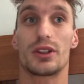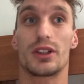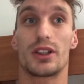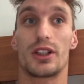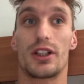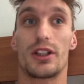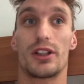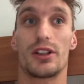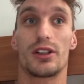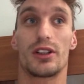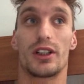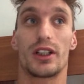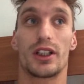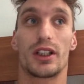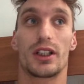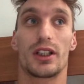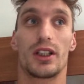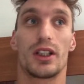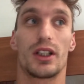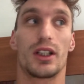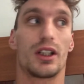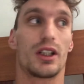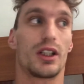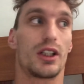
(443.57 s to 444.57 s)
You know, like,
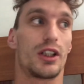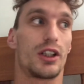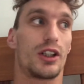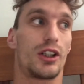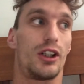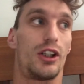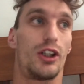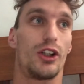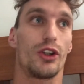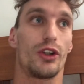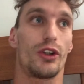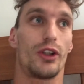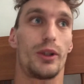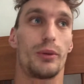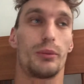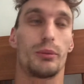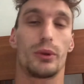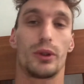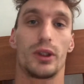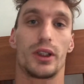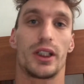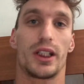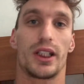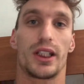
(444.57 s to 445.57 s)
online
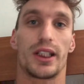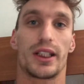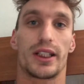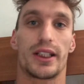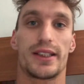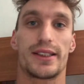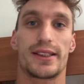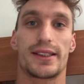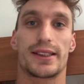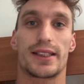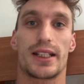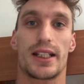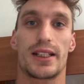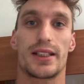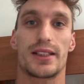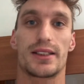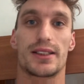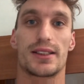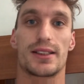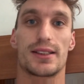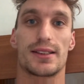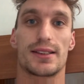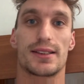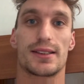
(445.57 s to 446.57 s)
bullying these days
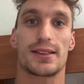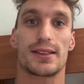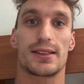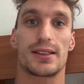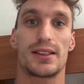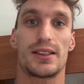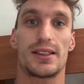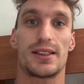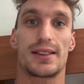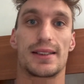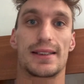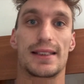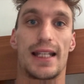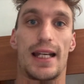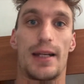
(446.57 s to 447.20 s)
is